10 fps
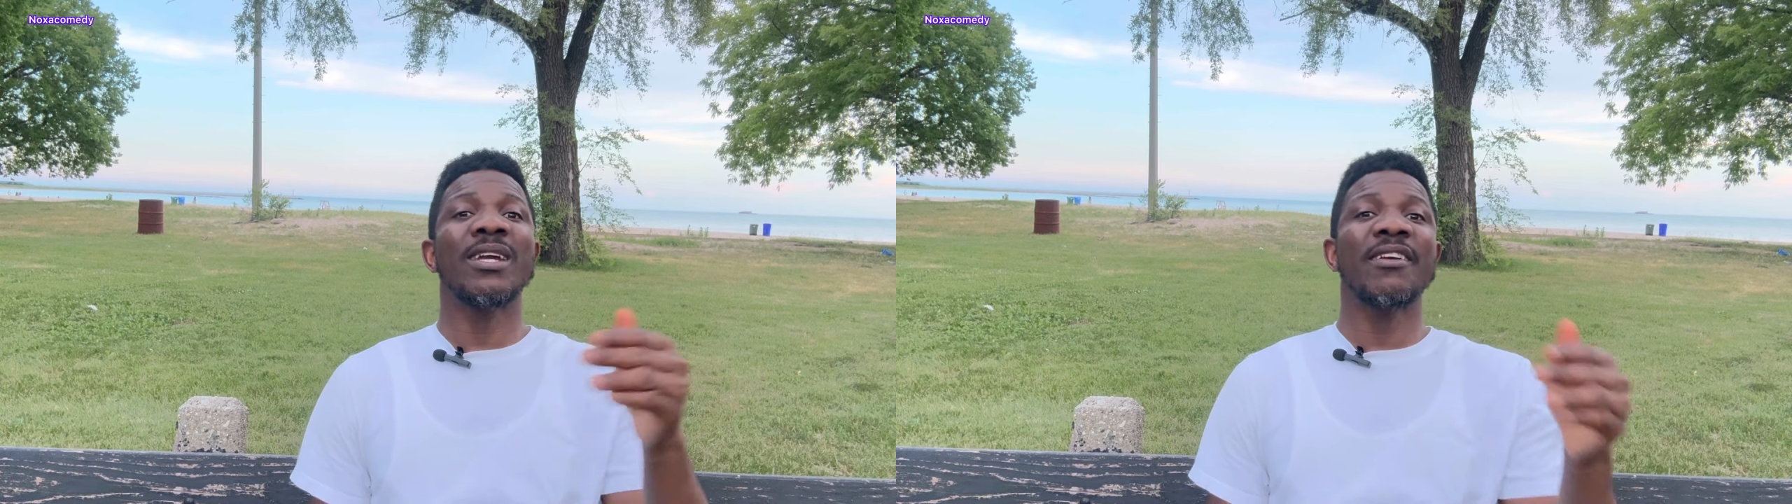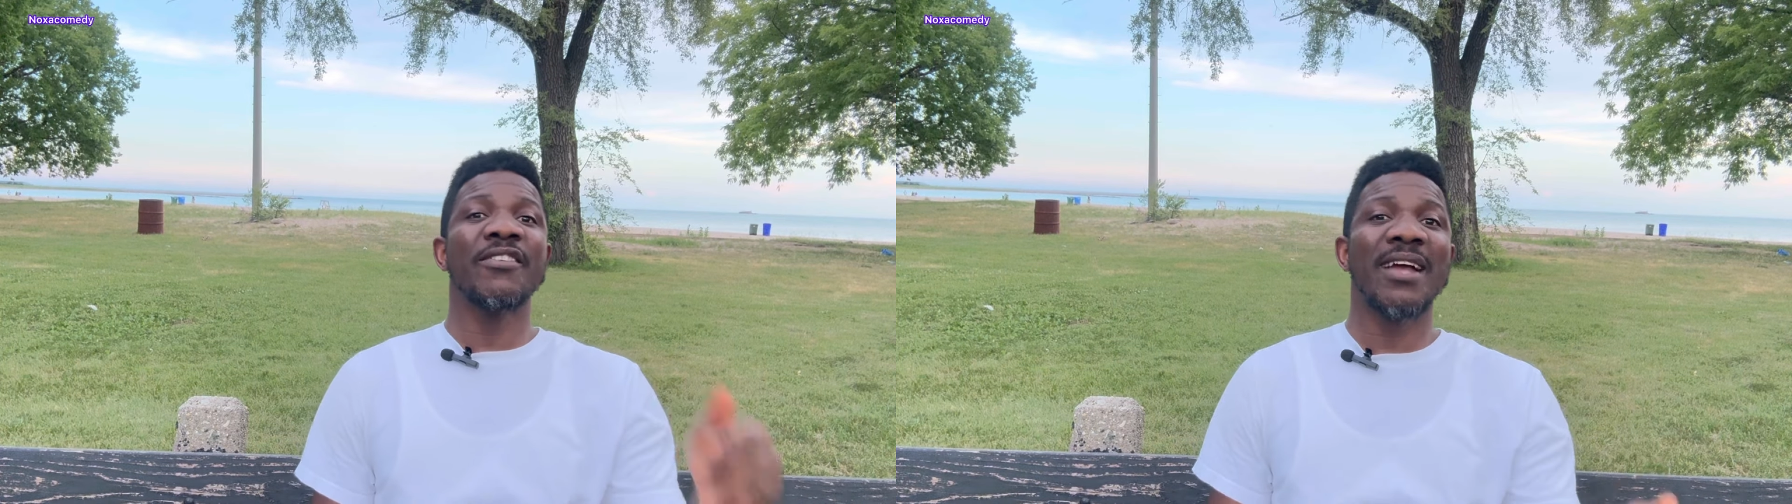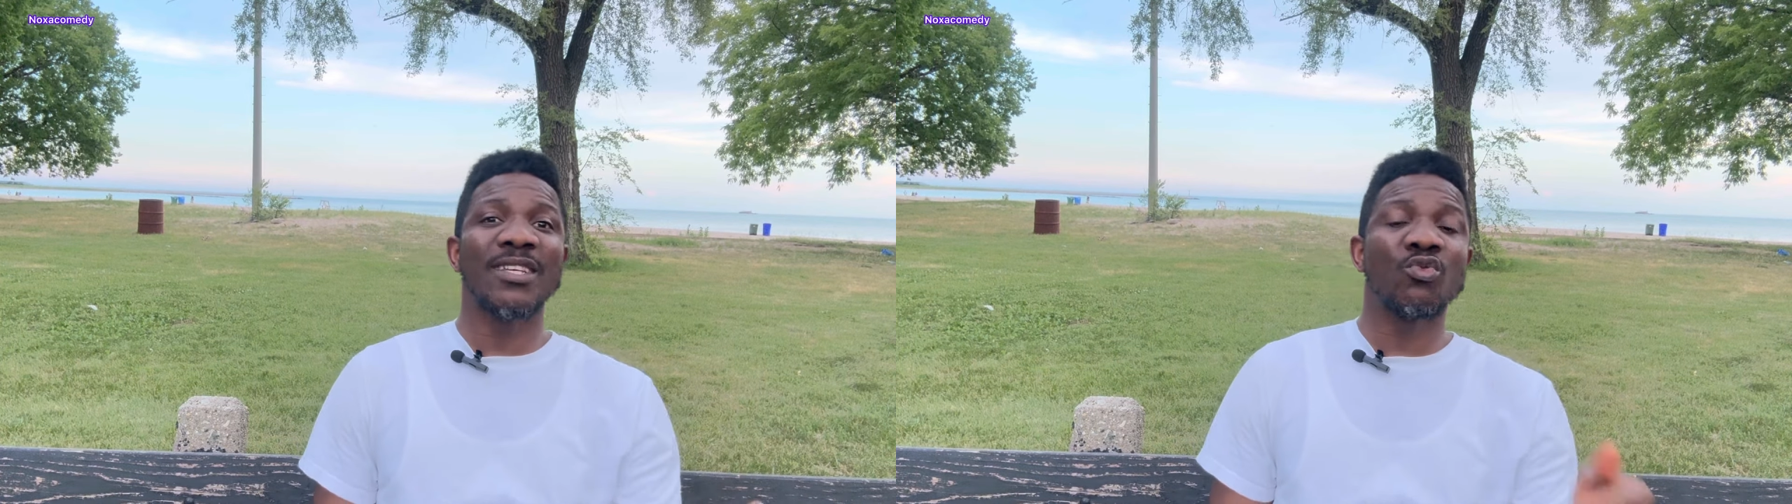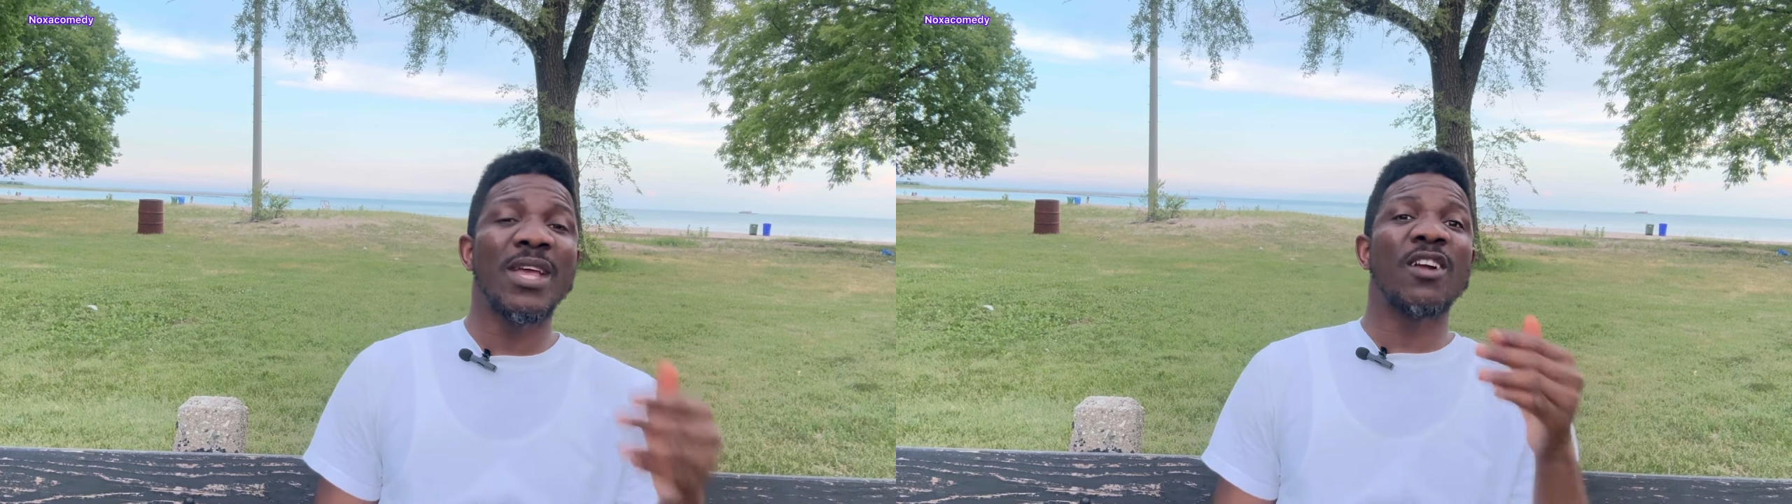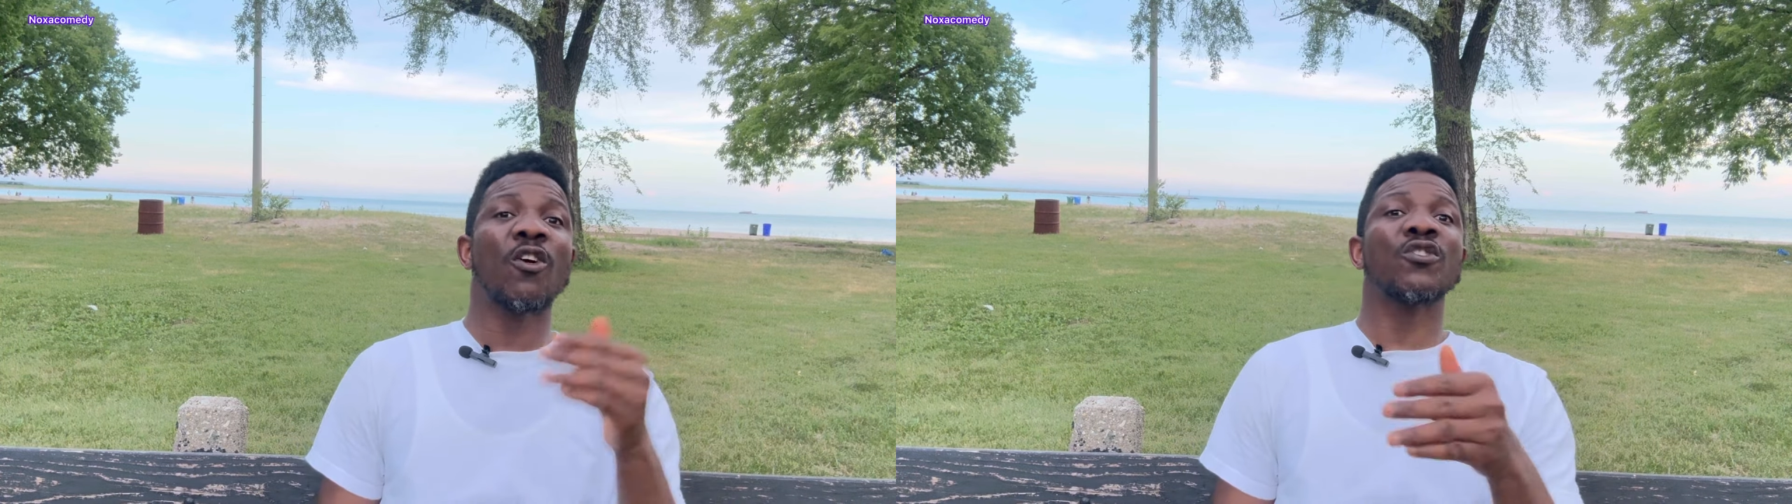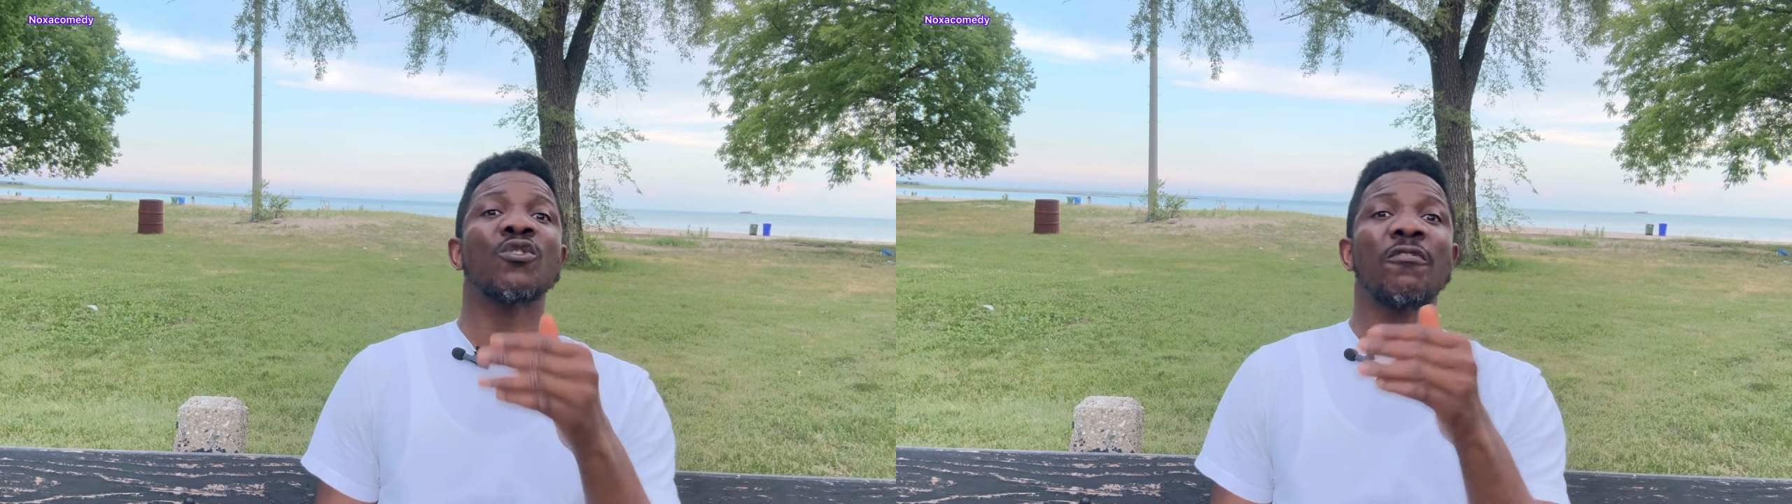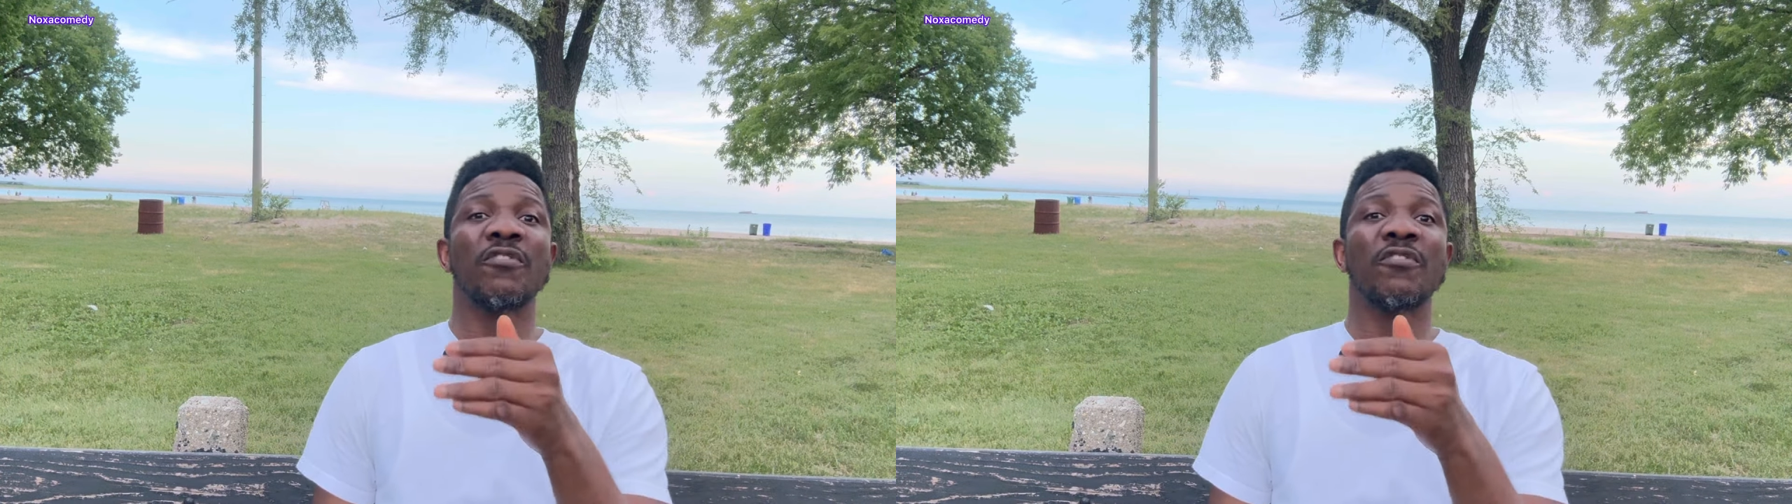areas where cost of